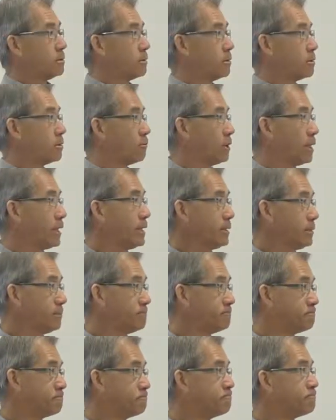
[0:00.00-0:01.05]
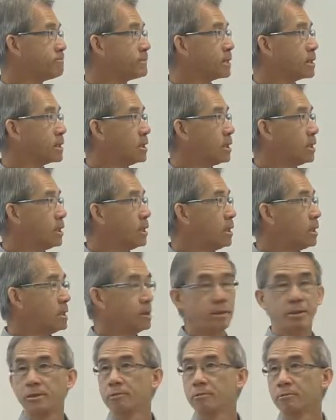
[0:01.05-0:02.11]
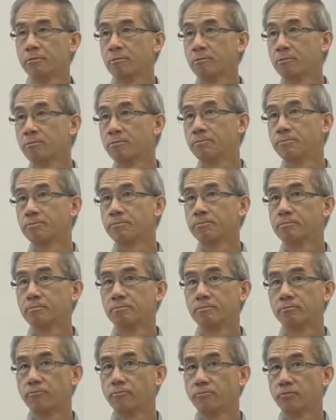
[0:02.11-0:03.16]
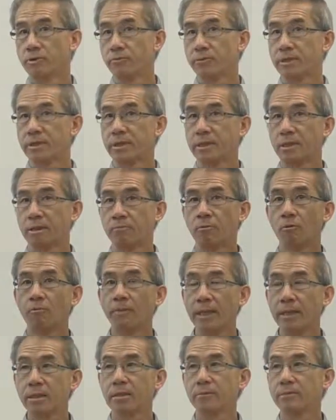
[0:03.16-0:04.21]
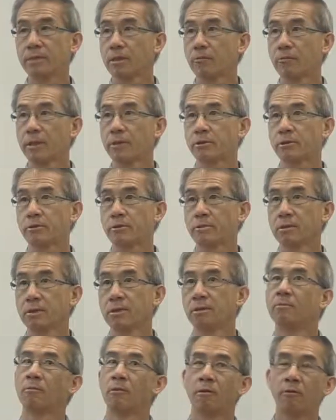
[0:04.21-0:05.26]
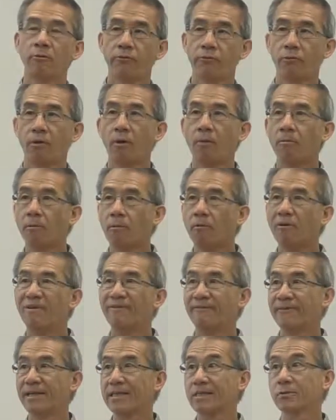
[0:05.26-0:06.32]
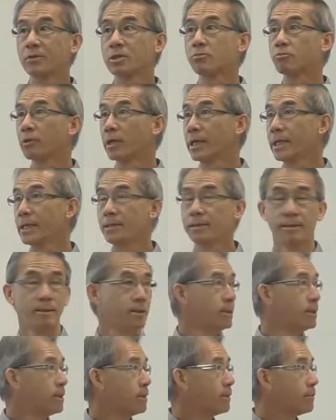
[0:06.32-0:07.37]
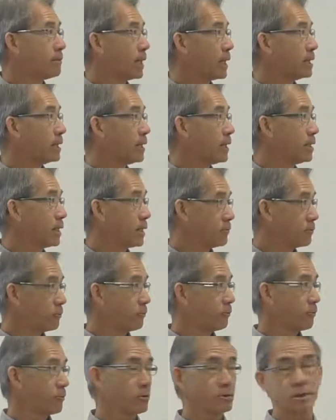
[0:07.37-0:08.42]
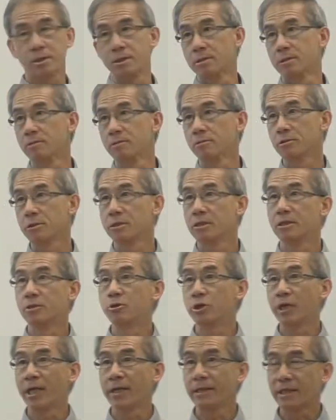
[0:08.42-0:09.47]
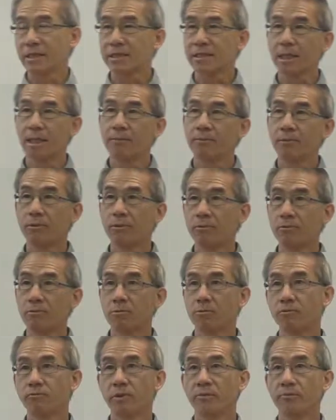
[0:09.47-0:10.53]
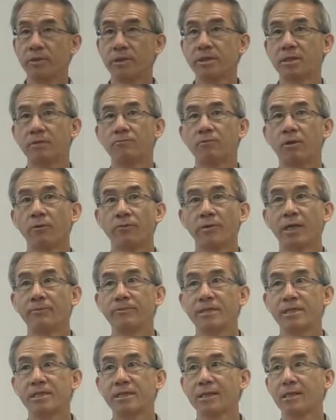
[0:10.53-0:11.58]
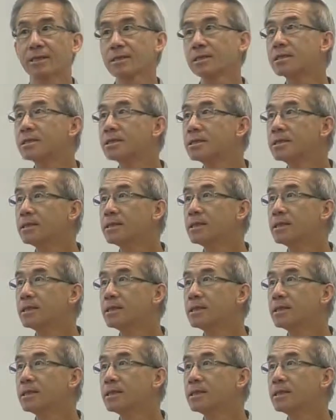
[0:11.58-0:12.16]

on the right is to revisit the momentum equation in a more formal and rigorous way. By that, I will first use the jet example to revisit what we have discussed,